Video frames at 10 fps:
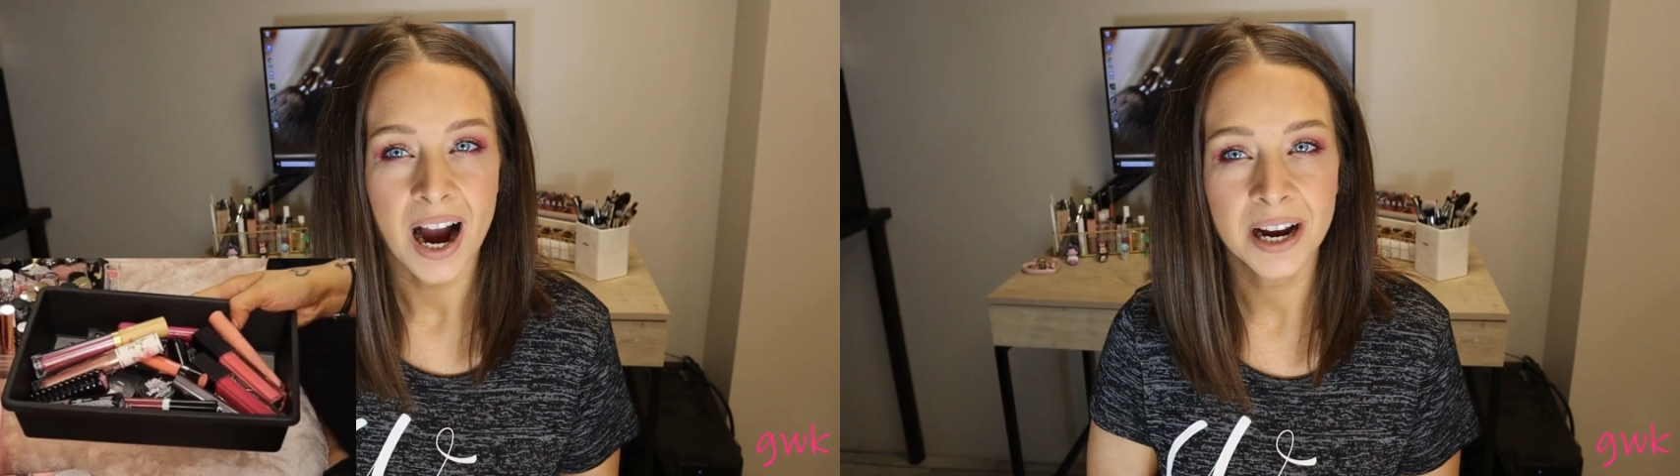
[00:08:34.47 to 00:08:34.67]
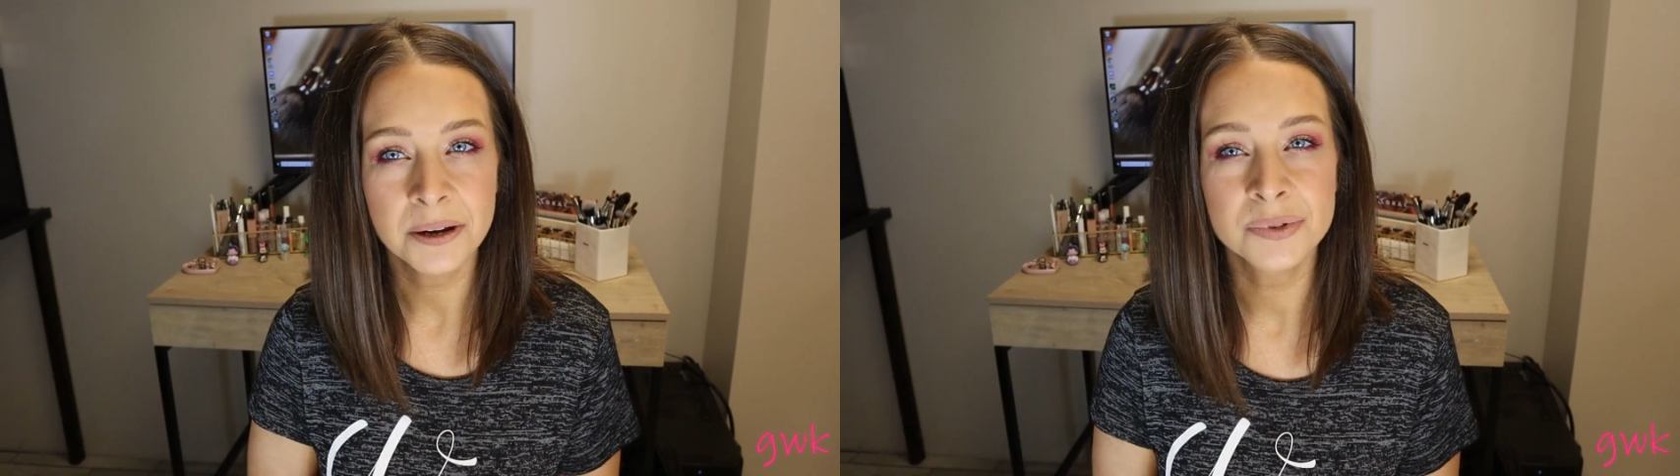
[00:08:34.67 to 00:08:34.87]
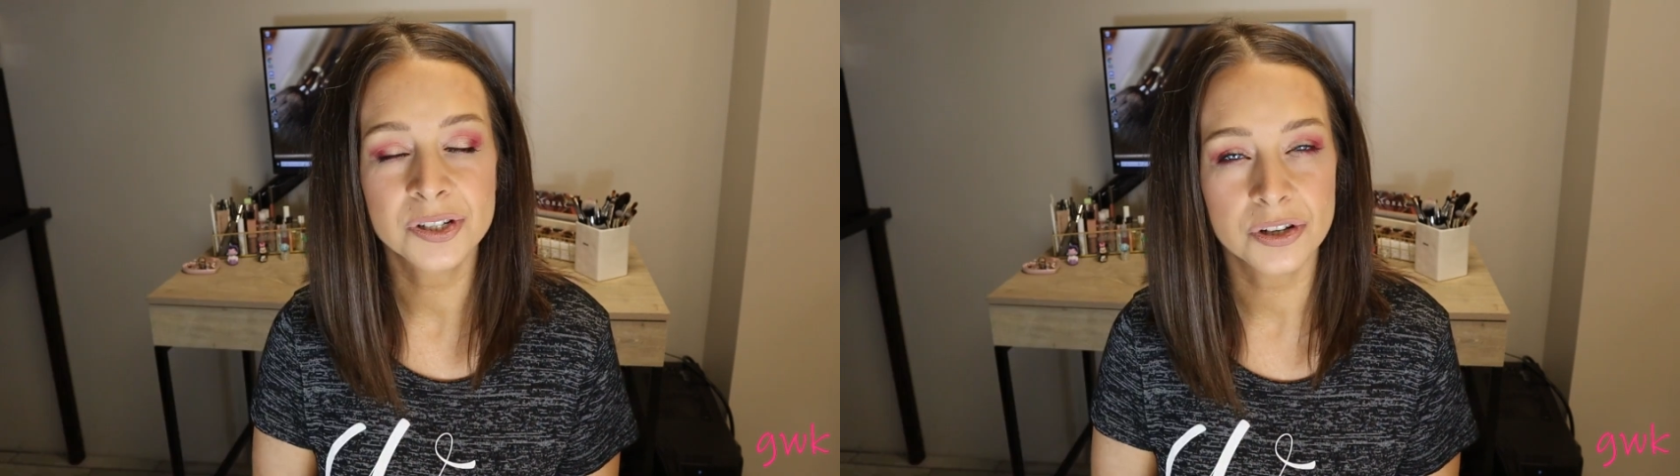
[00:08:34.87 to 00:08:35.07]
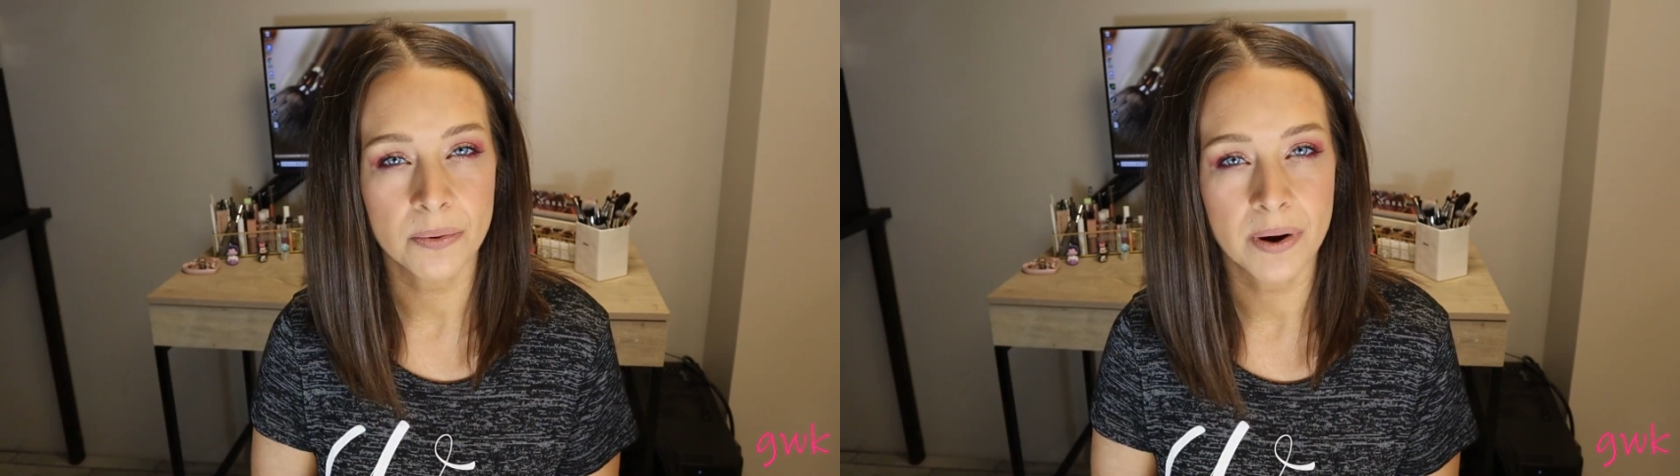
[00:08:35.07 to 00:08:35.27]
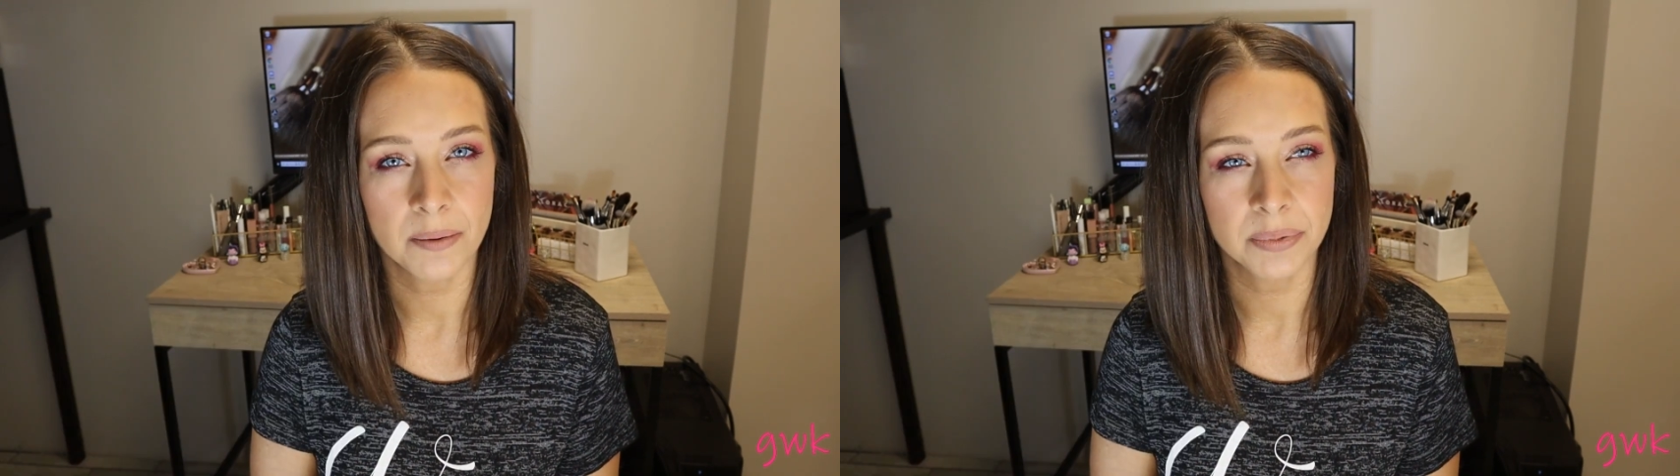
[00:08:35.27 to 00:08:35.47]
I am
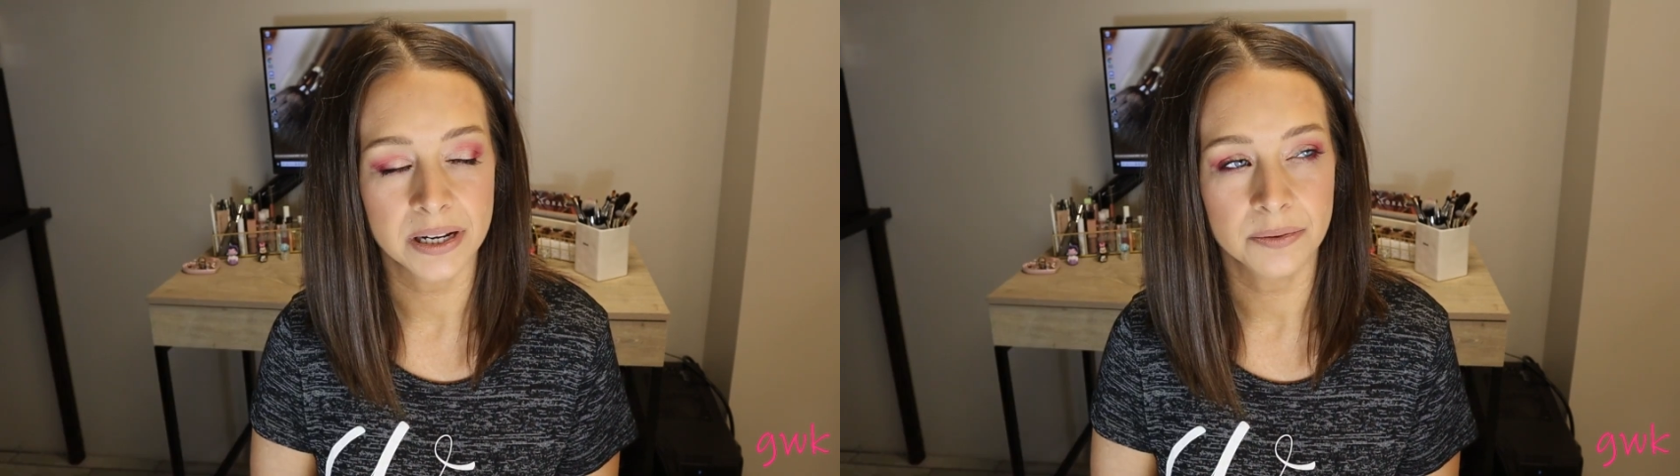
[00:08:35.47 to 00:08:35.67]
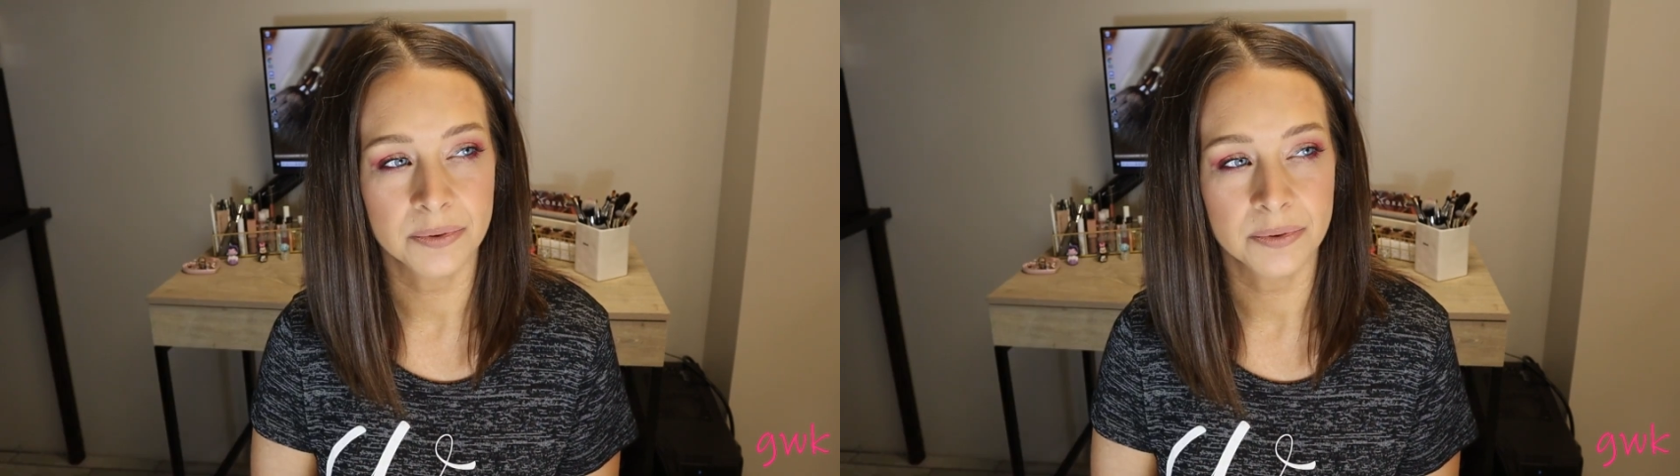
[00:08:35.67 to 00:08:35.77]
so happy